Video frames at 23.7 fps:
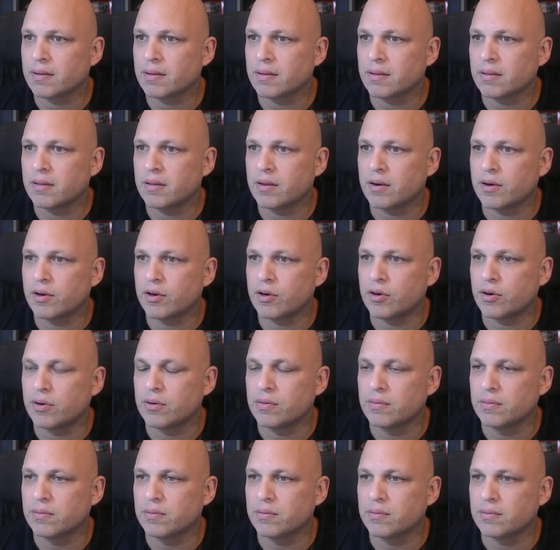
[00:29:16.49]
There you go.
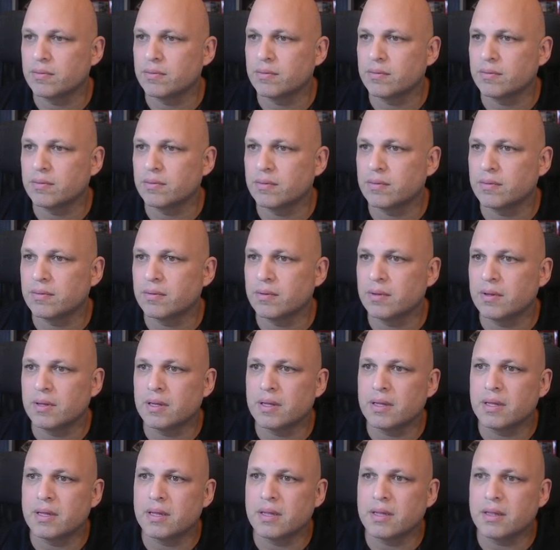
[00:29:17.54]

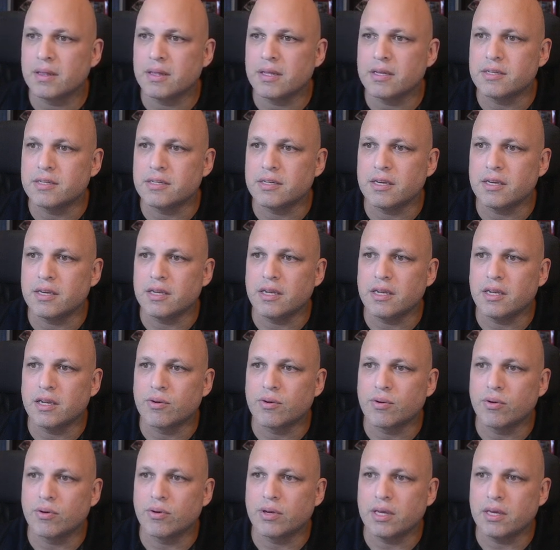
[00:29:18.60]
dc
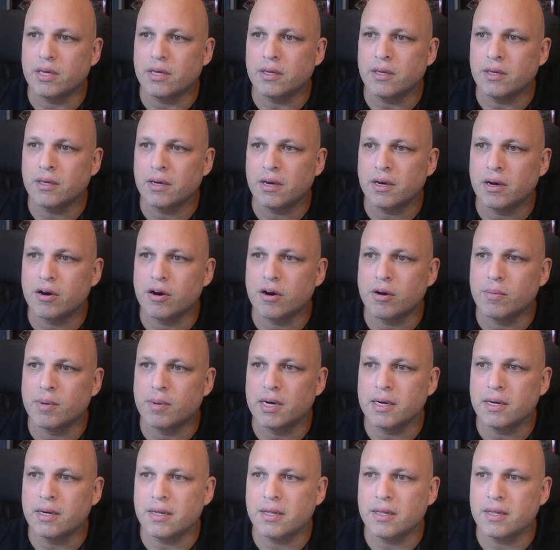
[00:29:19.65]
equal king,
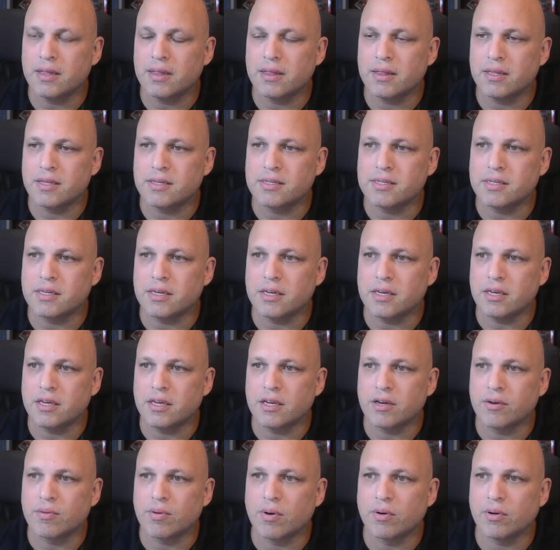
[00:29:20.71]
comma, dc
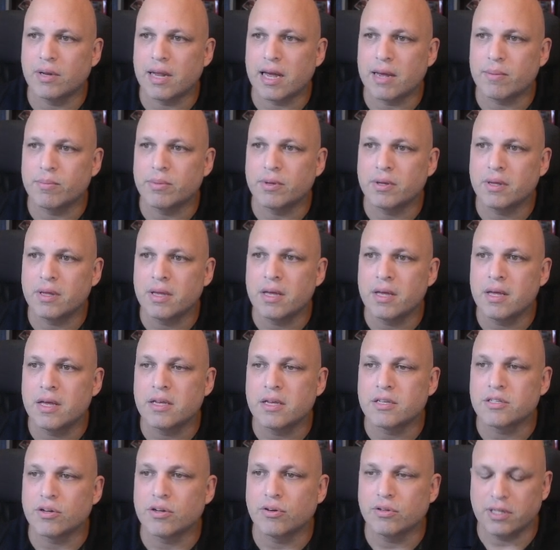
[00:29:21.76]
equal lab.
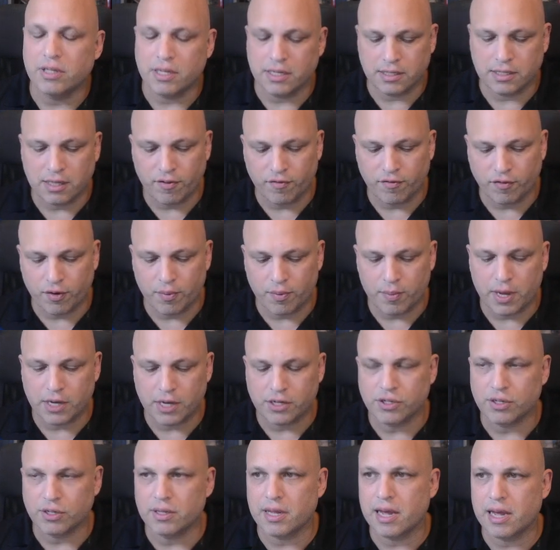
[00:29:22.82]
So this is the
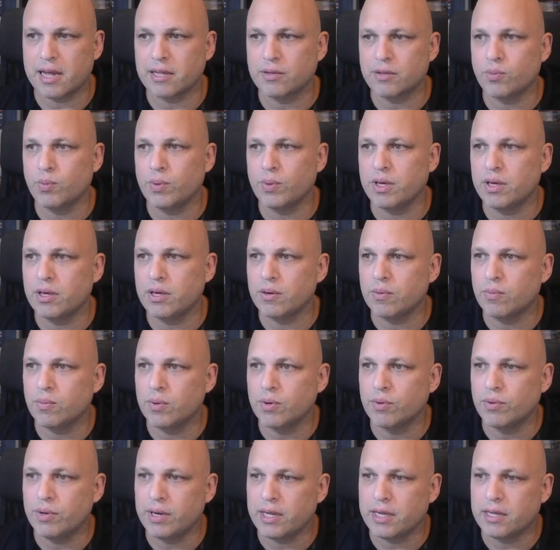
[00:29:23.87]
information that we
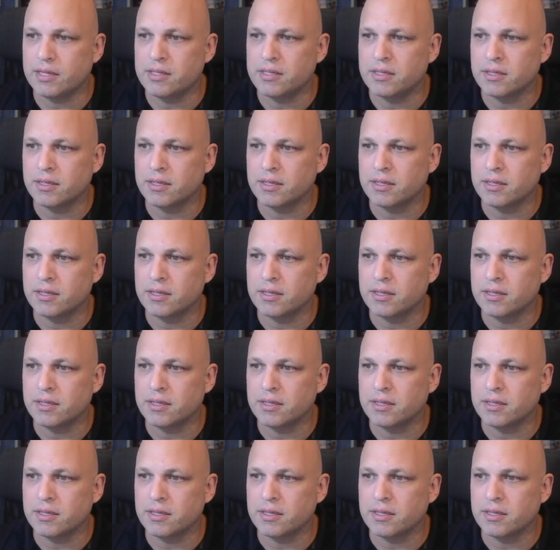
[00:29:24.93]
will need